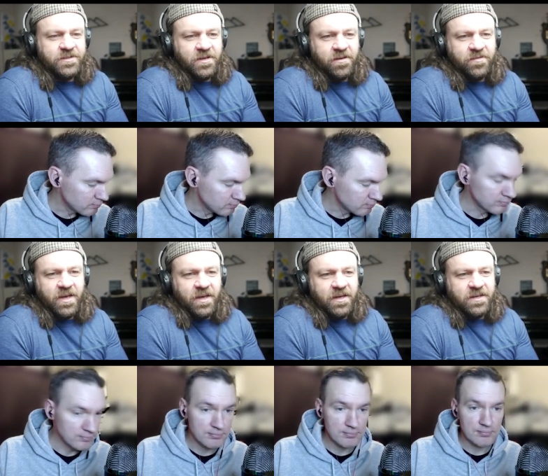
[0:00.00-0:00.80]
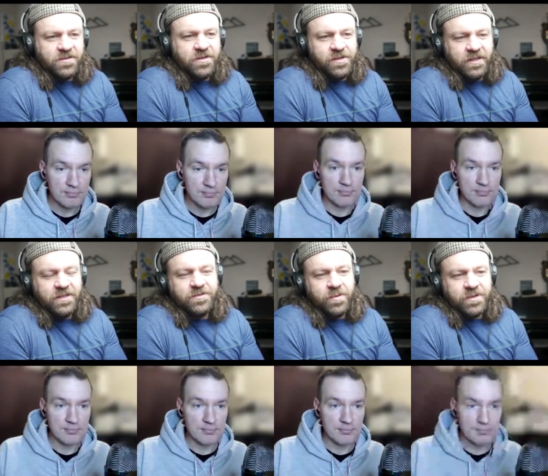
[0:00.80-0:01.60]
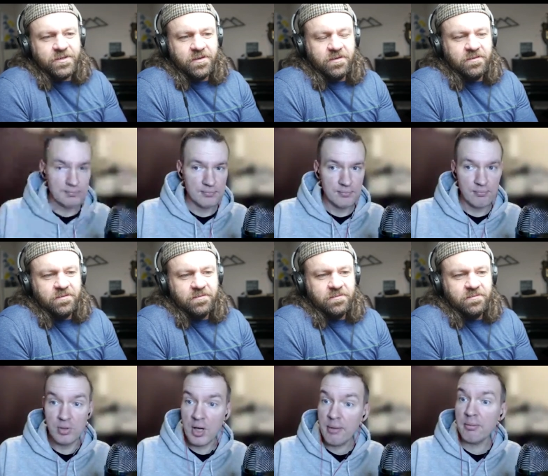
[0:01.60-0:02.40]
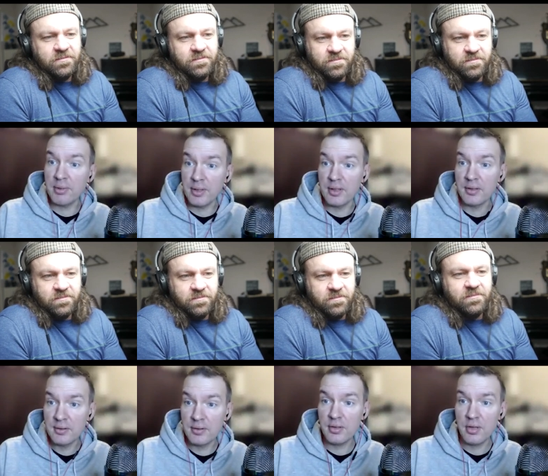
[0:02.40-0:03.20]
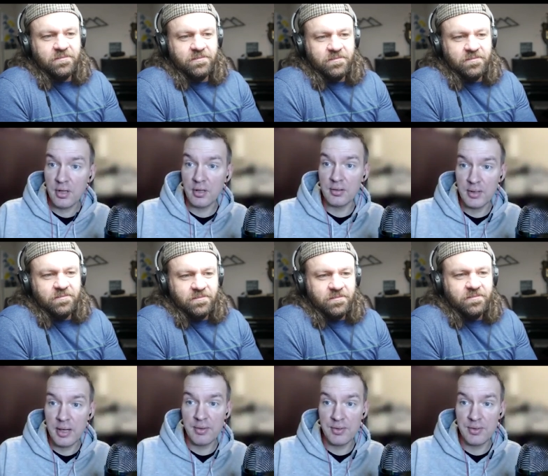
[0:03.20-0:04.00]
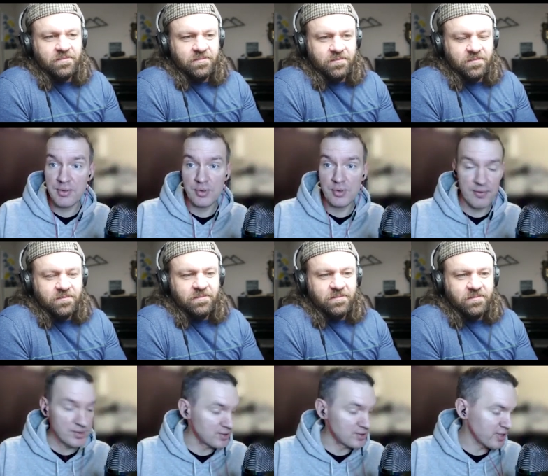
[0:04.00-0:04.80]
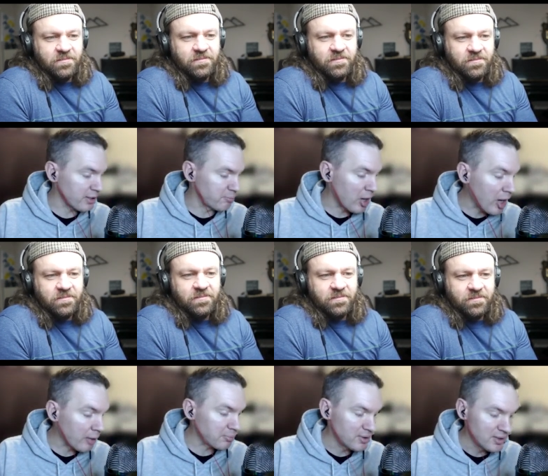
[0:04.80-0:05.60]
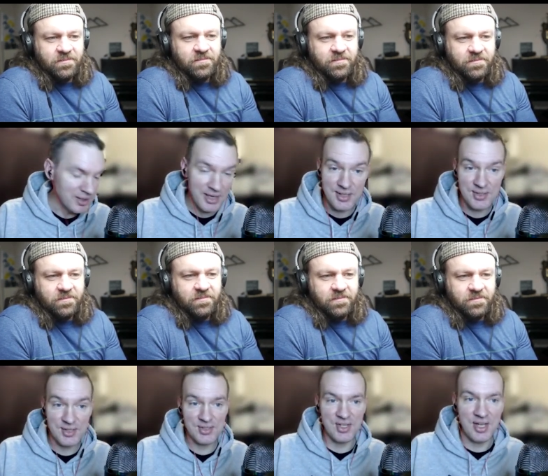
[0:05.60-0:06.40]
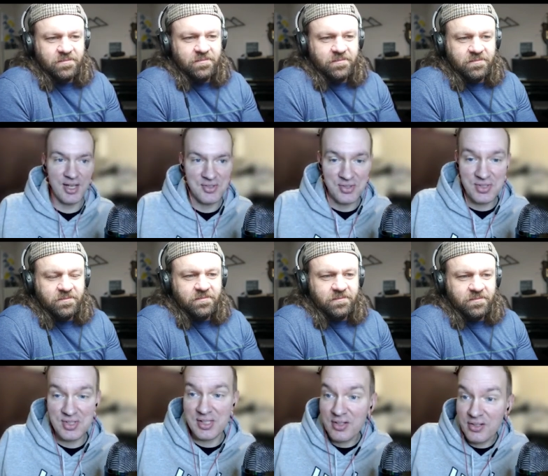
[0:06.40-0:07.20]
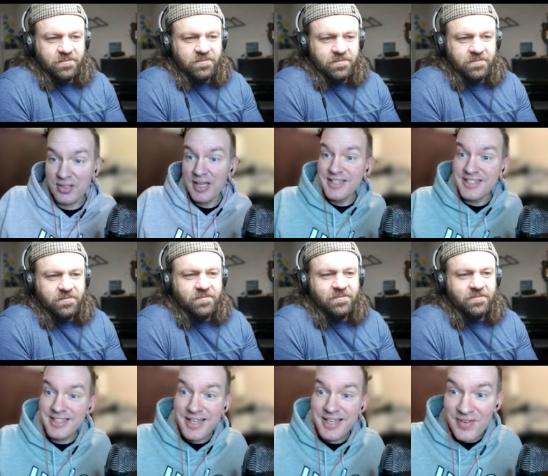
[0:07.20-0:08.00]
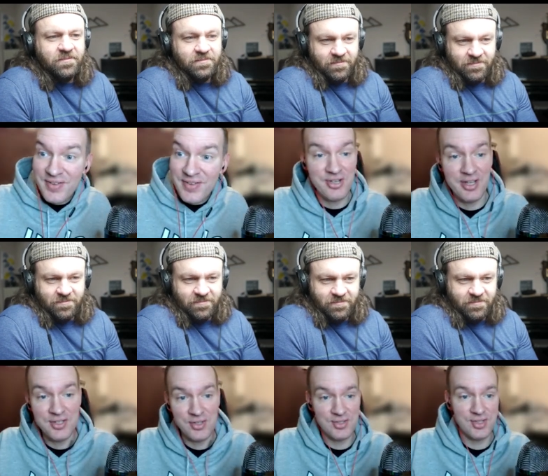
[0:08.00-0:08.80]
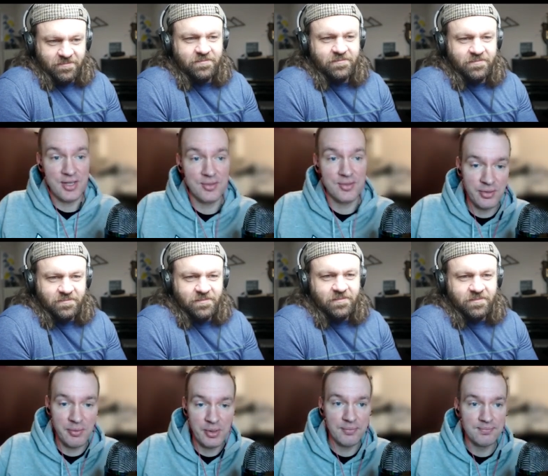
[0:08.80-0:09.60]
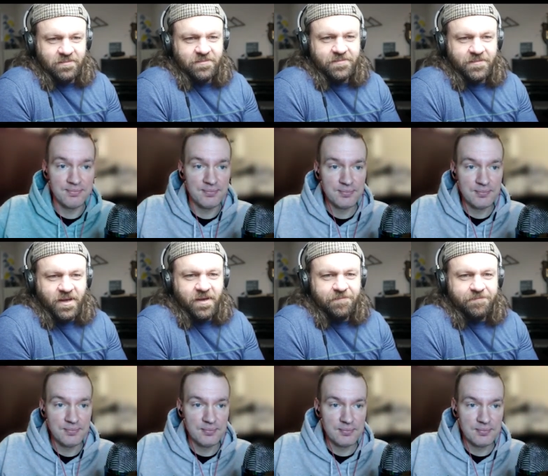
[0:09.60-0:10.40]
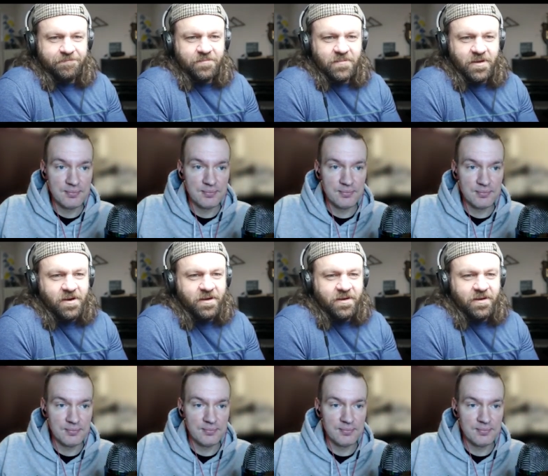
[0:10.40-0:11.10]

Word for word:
Speaker 1: of King Gizzard and the Lizard Wizard. Probably. Good call. I would assume so. This is psych pop 1969. So this is a little slice of history, as you can say. So here we go. Okay. All right. -10,